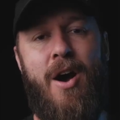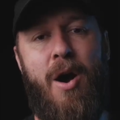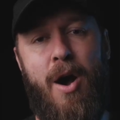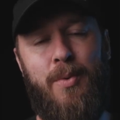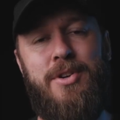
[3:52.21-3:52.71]

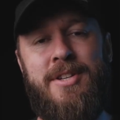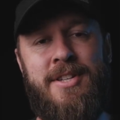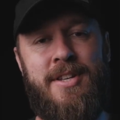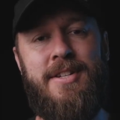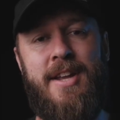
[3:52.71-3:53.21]
I would just
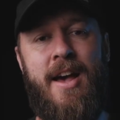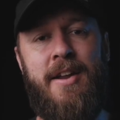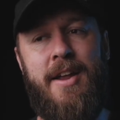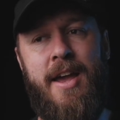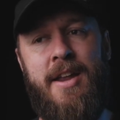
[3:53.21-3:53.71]
sit
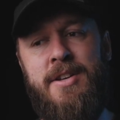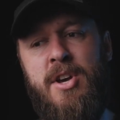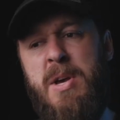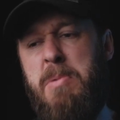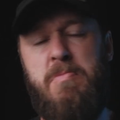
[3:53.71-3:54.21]
down and
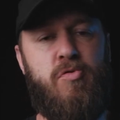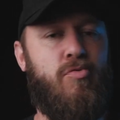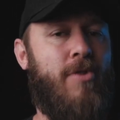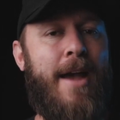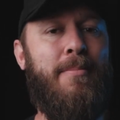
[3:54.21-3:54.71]

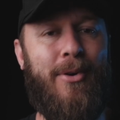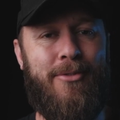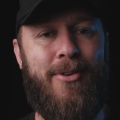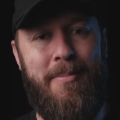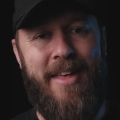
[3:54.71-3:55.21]
ramble
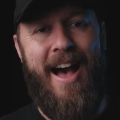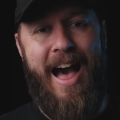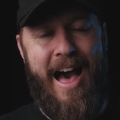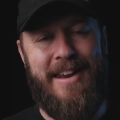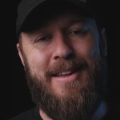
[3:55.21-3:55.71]
from the
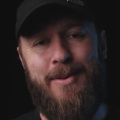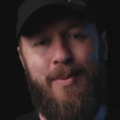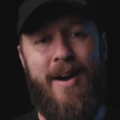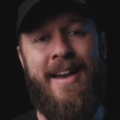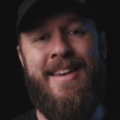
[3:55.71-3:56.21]
heart in a
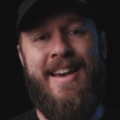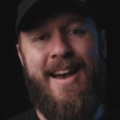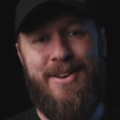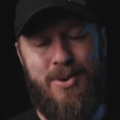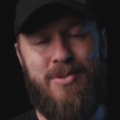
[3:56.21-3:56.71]
way
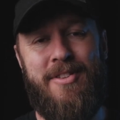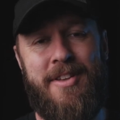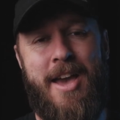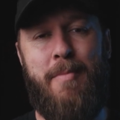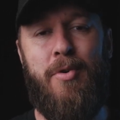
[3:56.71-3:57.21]
and talk to the
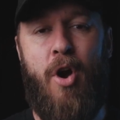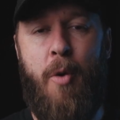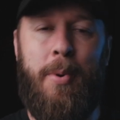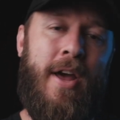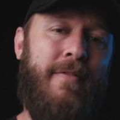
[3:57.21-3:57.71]
camera and
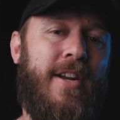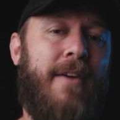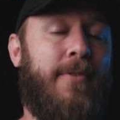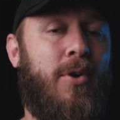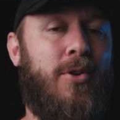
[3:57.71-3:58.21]
hope I'd have
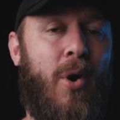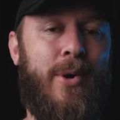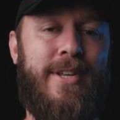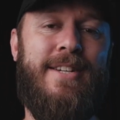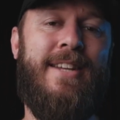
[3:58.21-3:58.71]
enough good
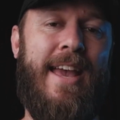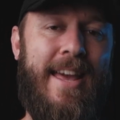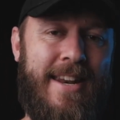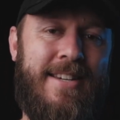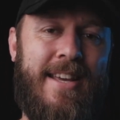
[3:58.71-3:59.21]
content to
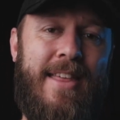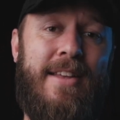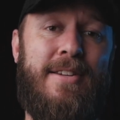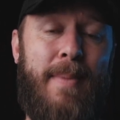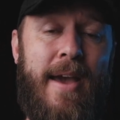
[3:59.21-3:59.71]
edit together
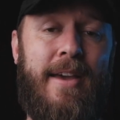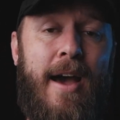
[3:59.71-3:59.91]
to make